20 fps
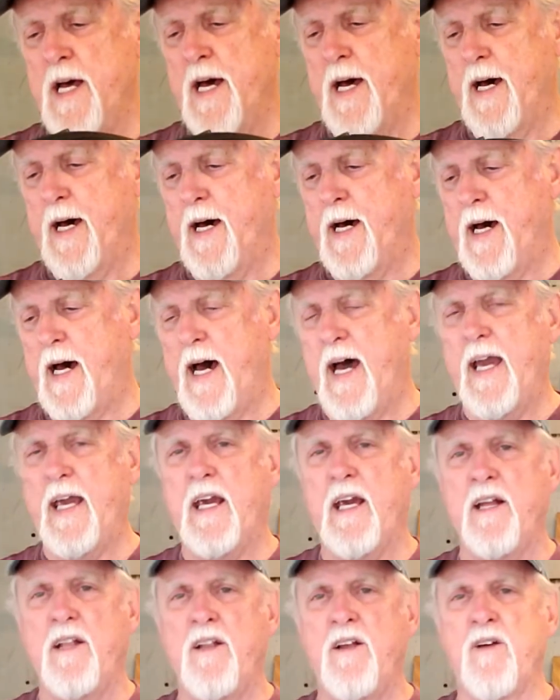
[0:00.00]
I
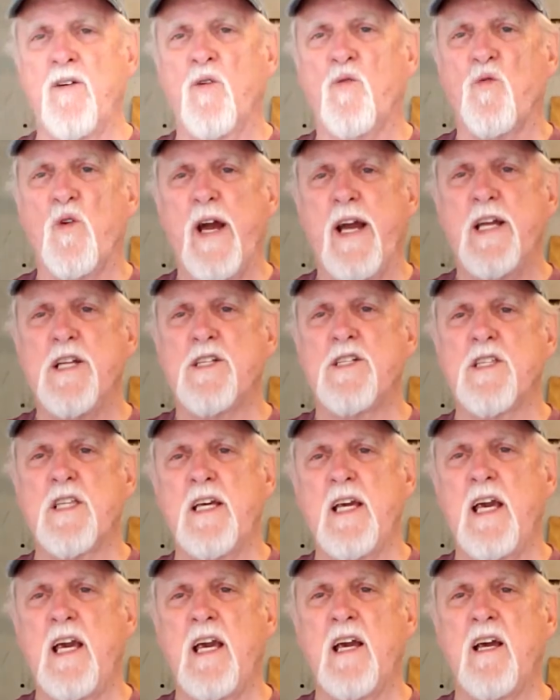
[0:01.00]
could raise
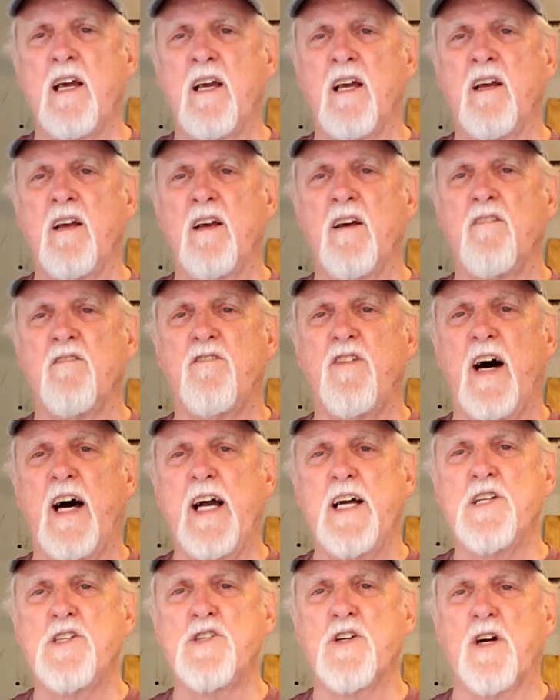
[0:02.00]
the
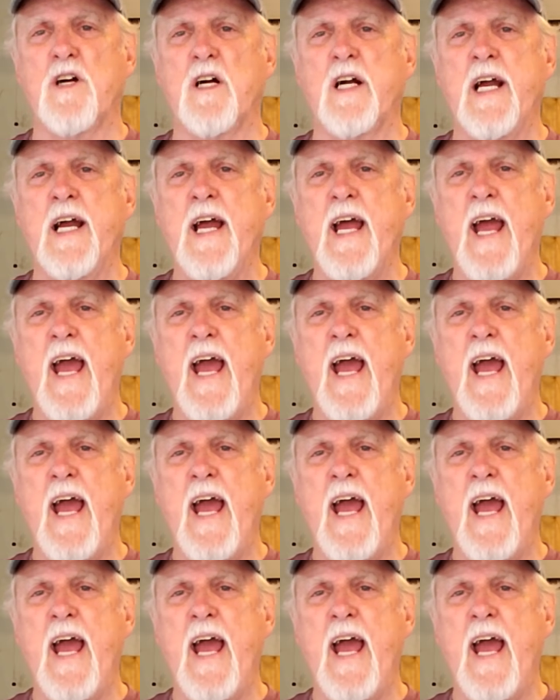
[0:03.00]
visor,